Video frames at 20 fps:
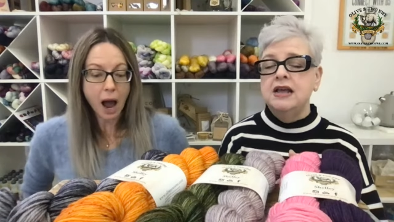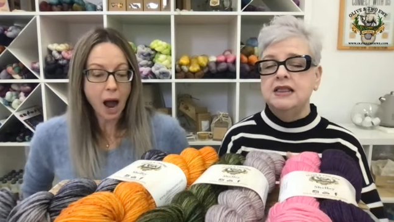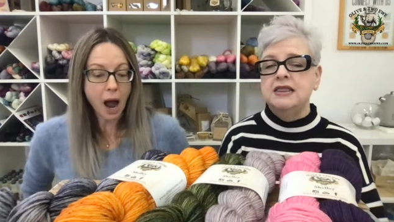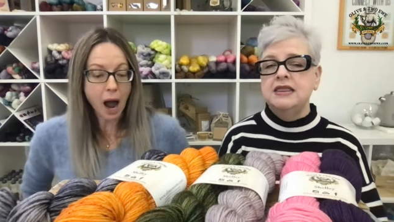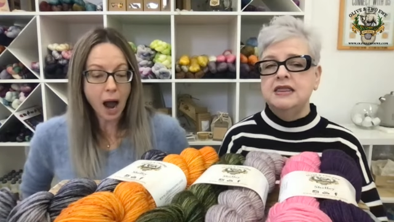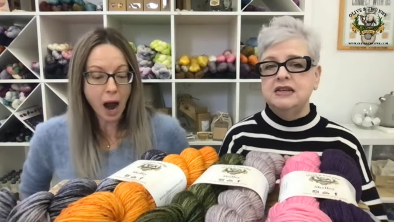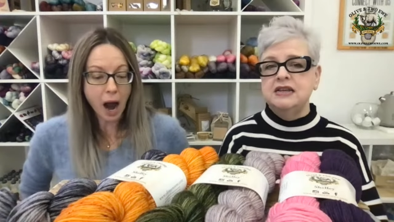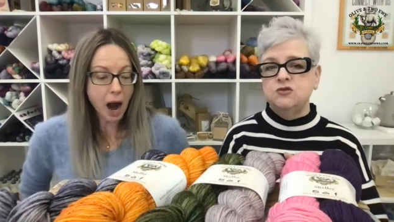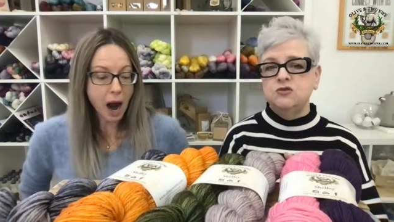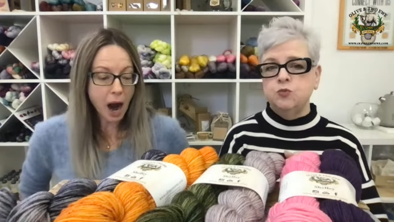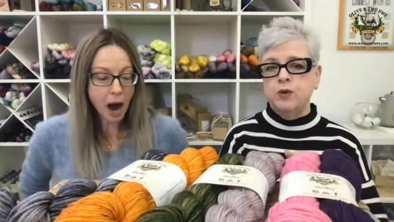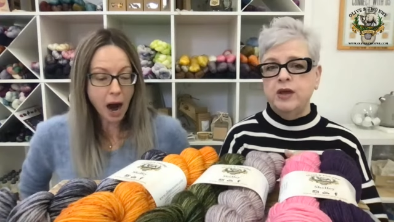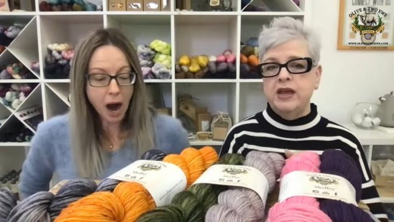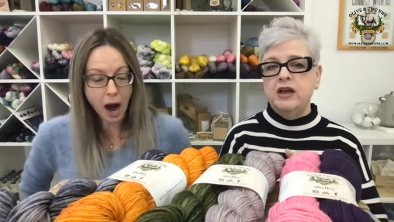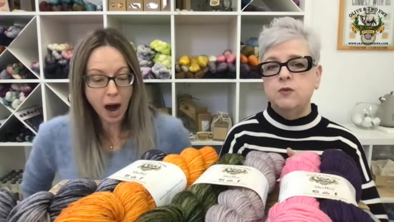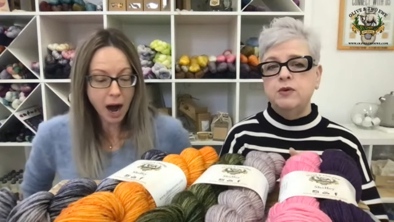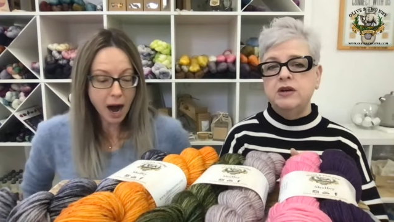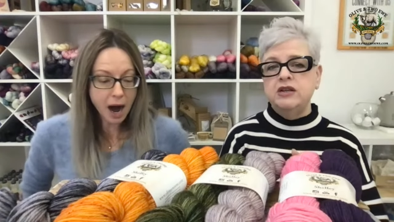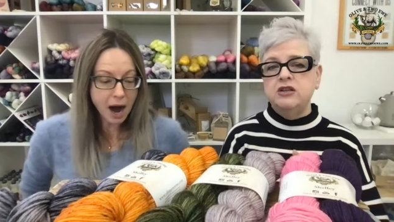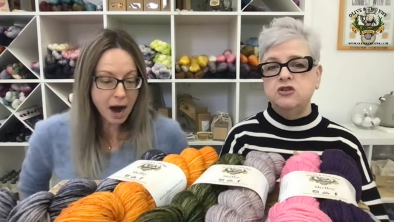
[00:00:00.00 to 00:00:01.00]
Speaker 1: this week.
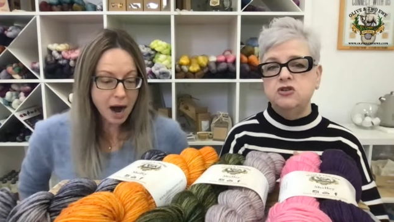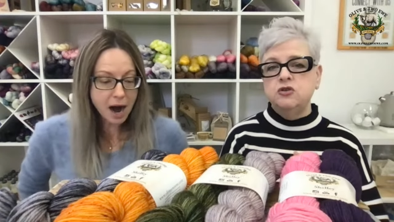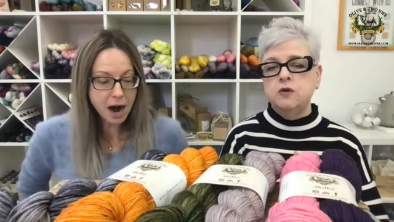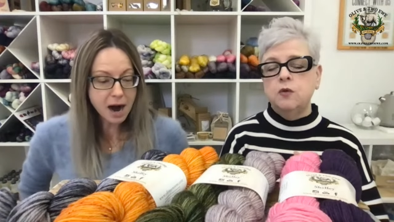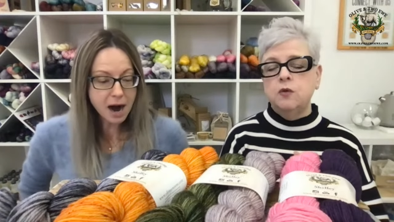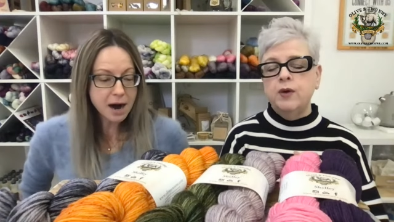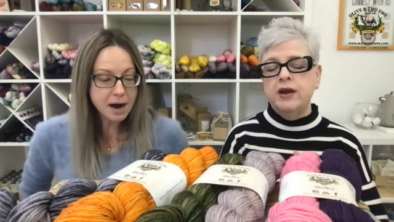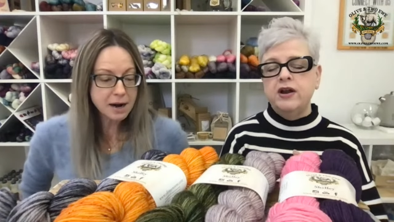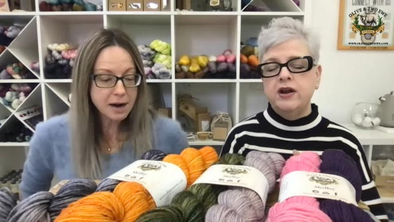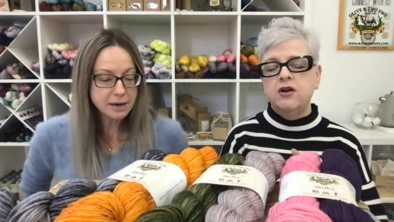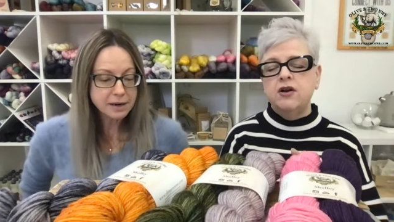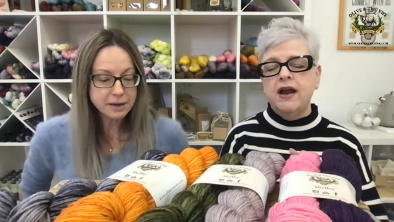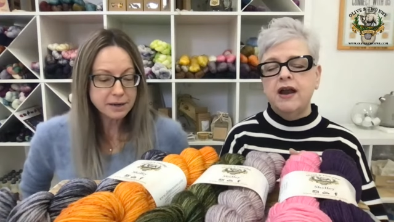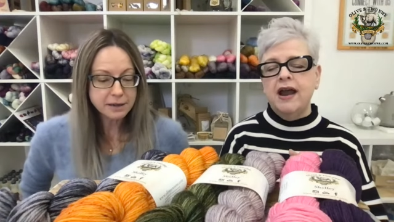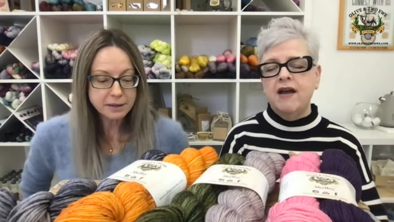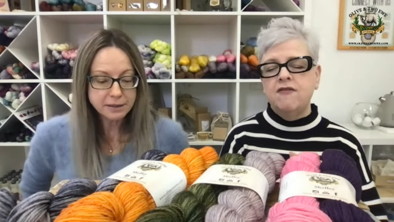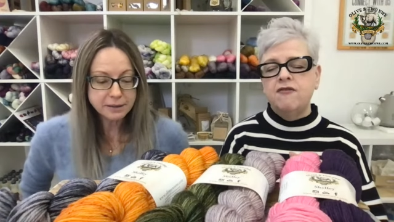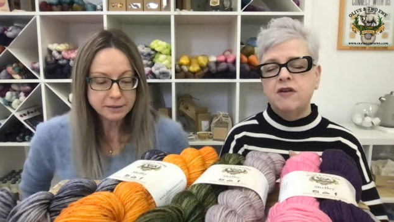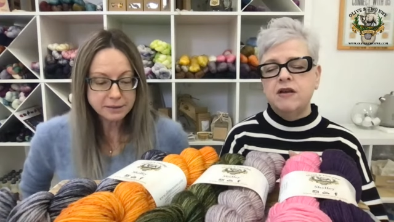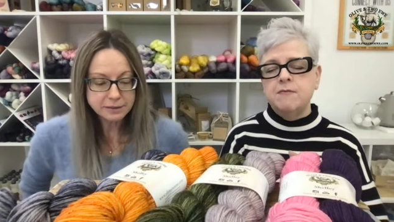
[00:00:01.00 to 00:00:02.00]
We do a winner
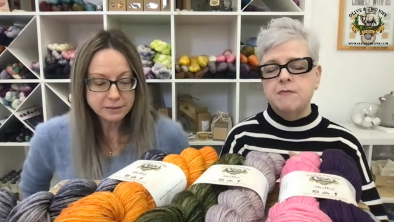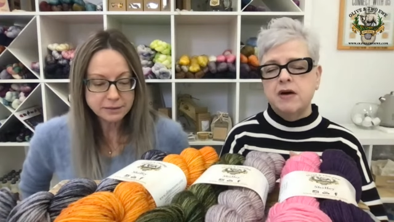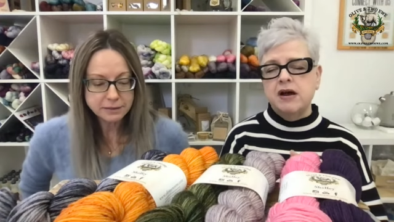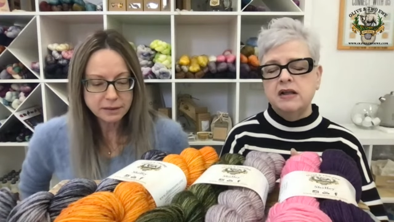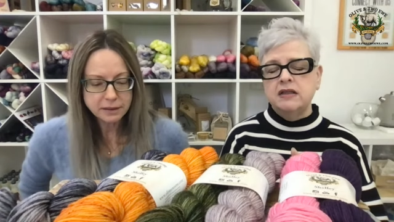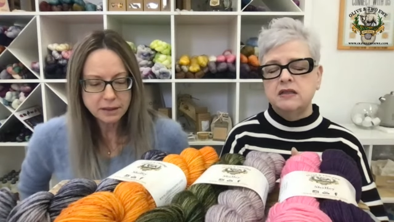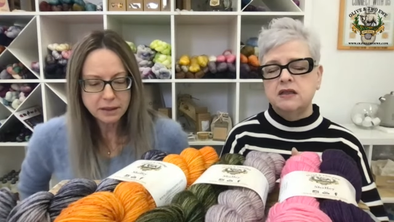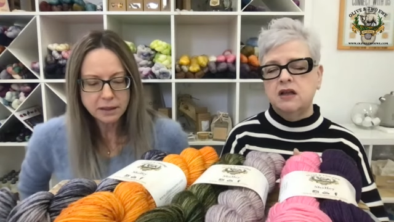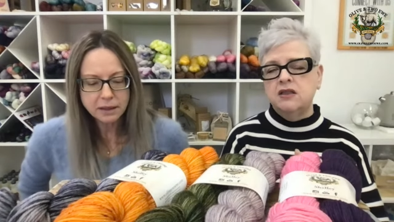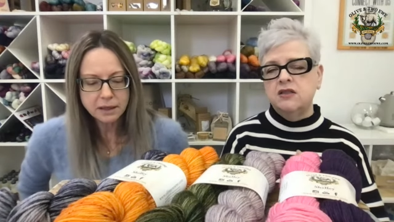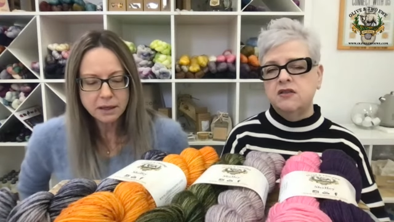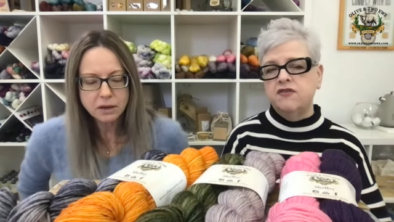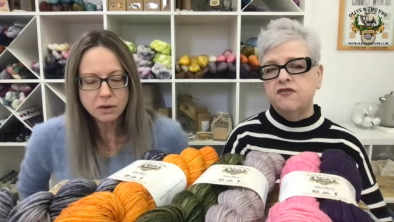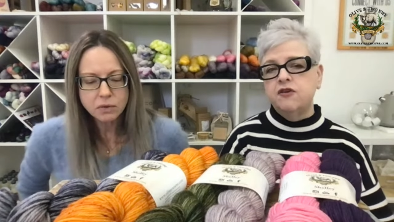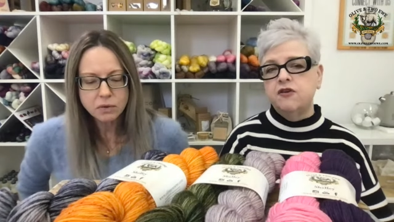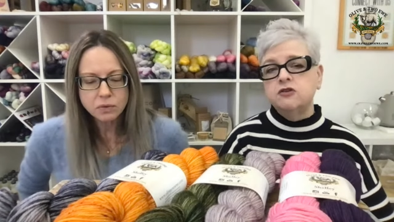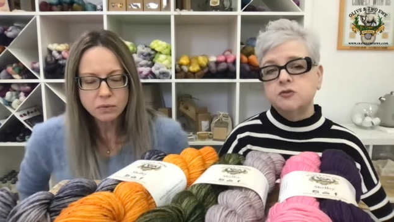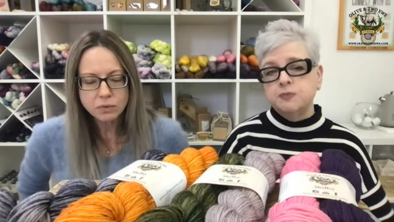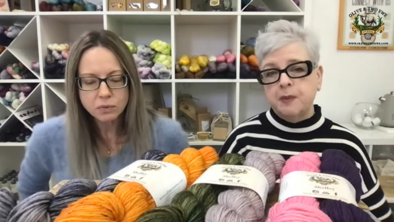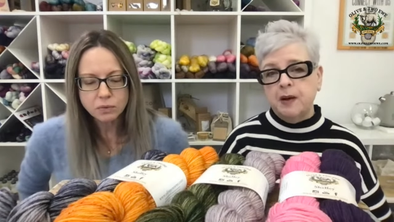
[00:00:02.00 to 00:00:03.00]
every month on the
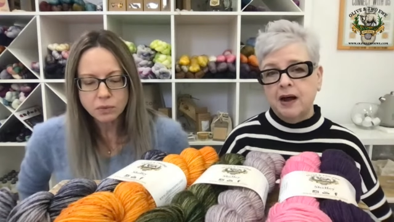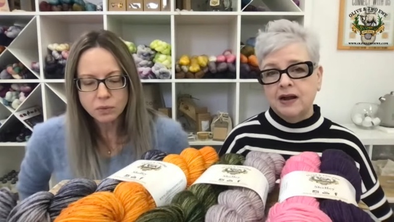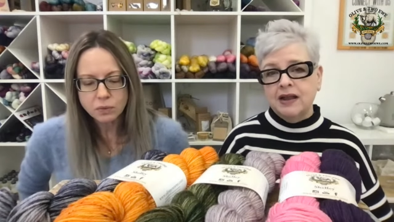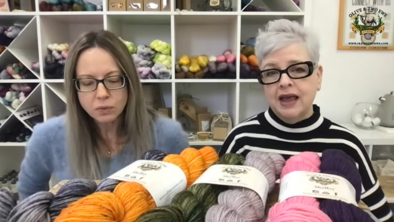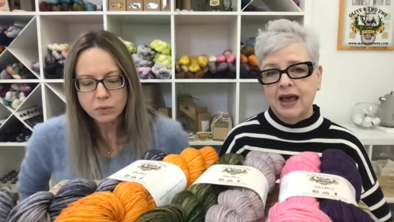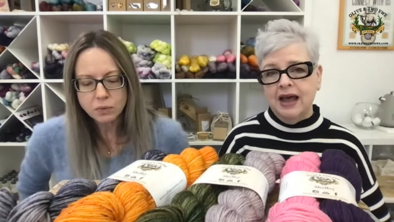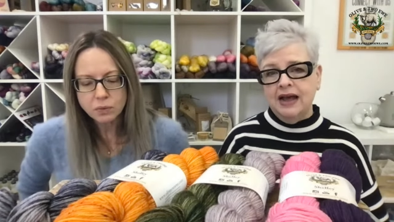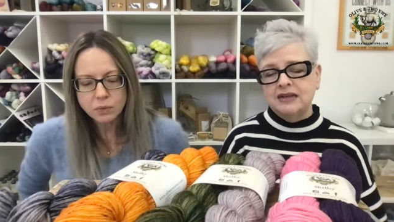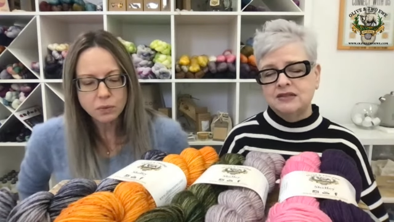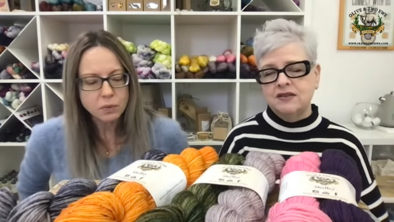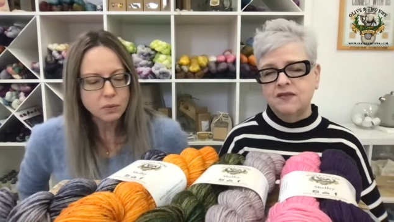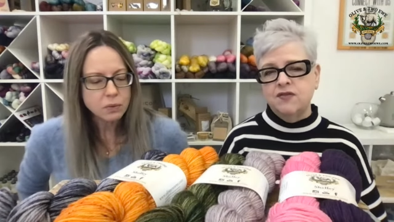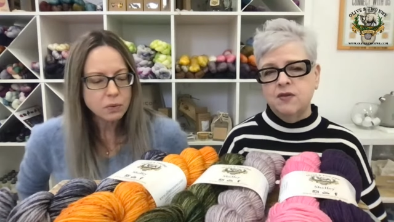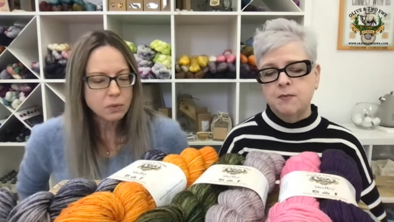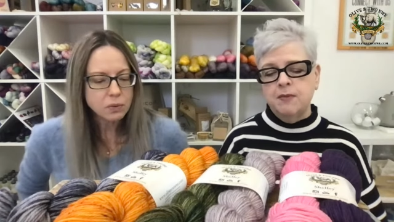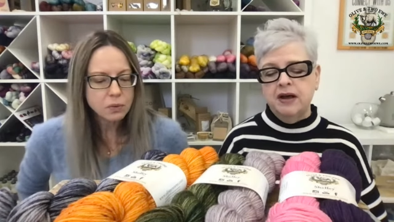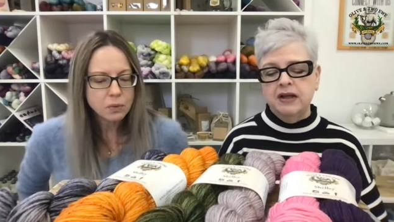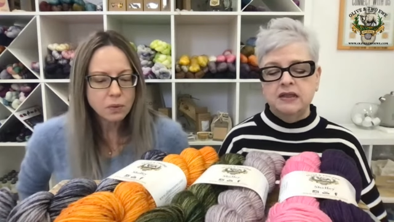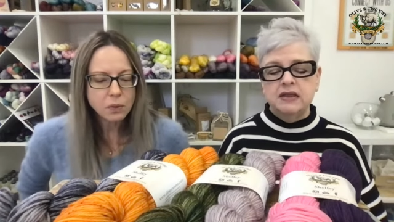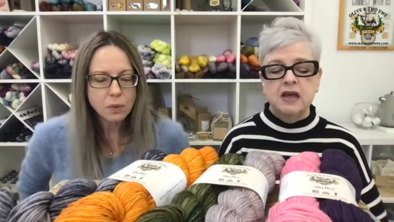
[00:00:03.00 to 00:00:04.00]
first podcast of the
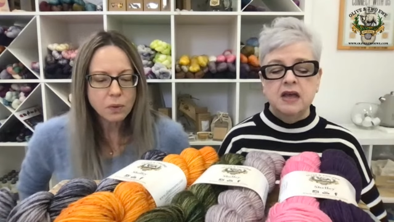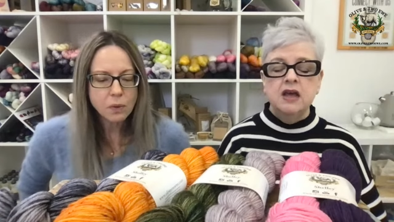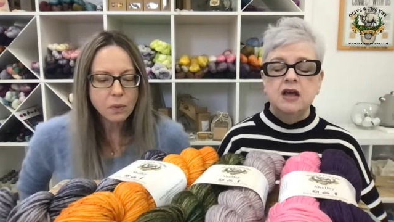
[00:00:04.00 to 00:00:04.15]
month.